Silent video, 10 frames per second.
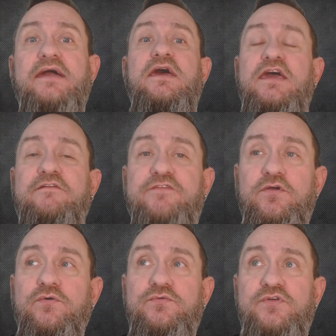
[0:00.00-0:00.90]
If
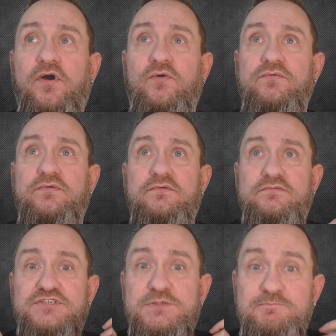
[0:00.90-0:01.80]
you don't
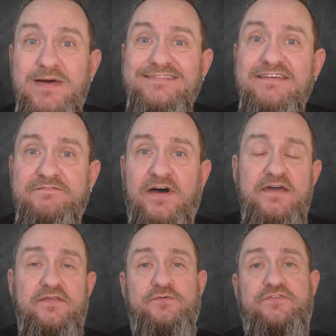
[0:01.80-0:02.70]
specify
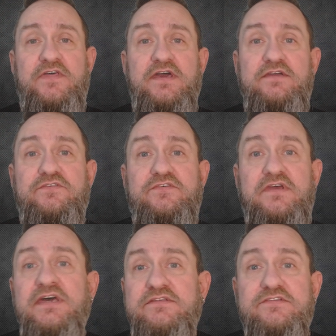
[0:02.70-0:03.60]
those things,
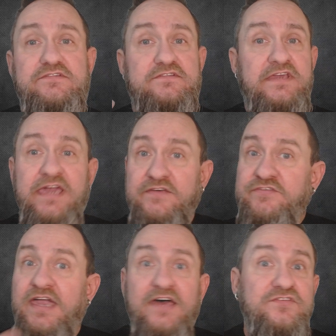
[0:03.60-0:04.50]
it's
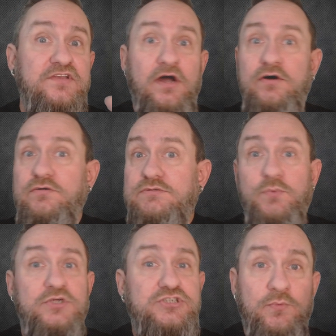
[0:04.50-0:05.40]
guessing as it goes
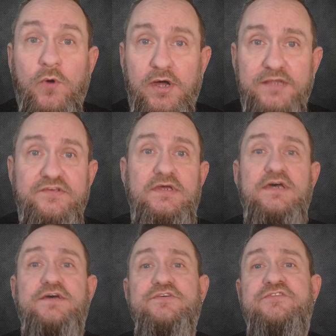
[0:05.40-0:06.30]
what you want.
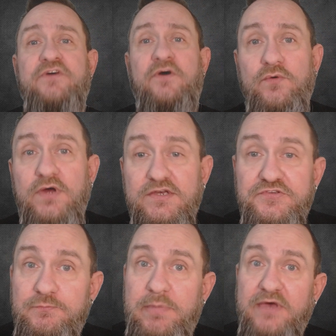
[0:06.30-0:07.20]
So
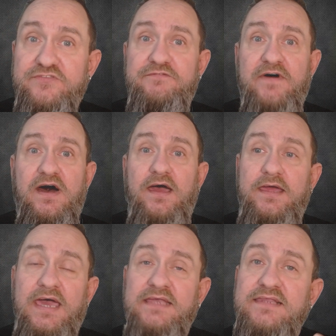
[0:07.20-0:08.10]
specify
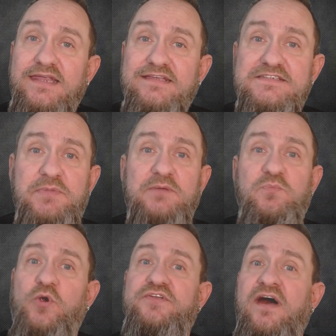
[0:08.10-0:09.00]
and let it spend
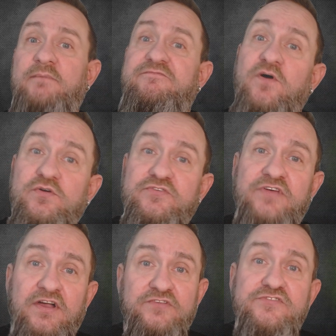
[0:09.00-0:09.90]
more time
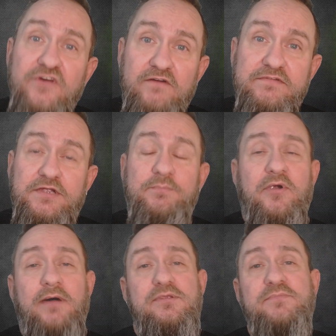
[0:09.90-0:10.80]
focusing on solving your
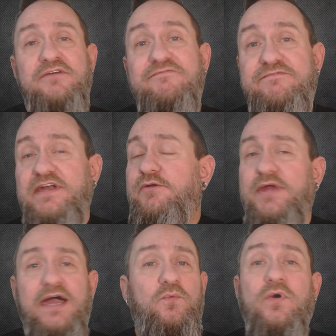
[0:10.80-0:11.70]
problem than
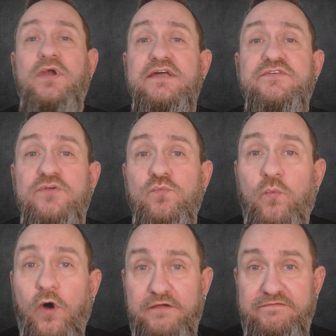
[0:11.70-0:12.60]
figuring out what it is you
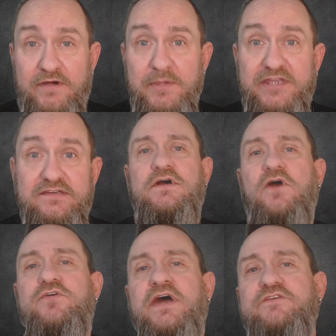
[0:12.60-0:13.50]
want from it.
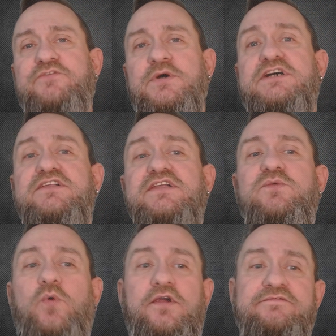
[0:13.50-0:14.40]
Okay, so a
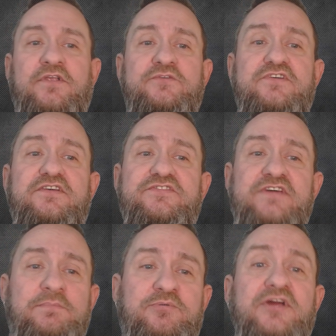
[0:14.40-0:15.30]
clean workflow is going to
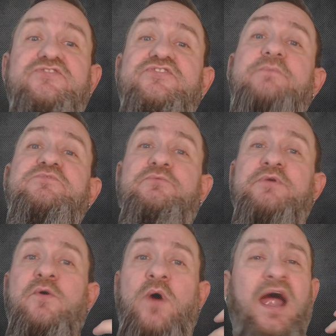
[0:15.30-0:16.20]
separate steps that
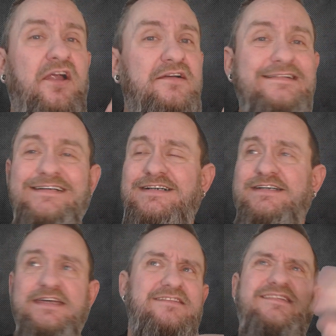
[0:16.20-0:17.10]
require
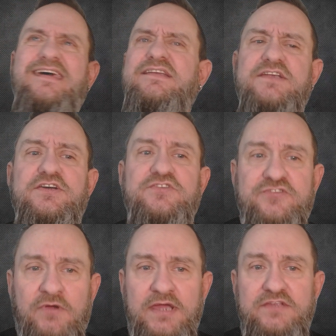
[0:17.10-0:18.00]
intent and
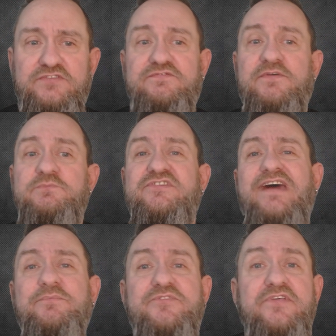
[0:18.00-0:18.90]
constraints from
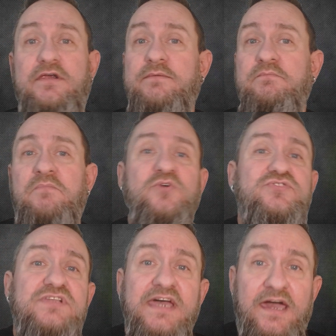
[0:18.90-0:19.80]
steps that are
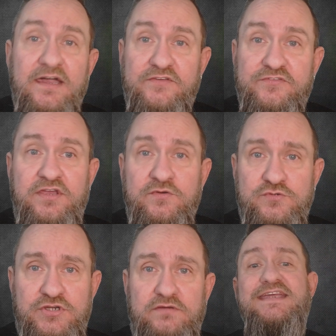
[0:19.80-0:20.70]
mostly execution.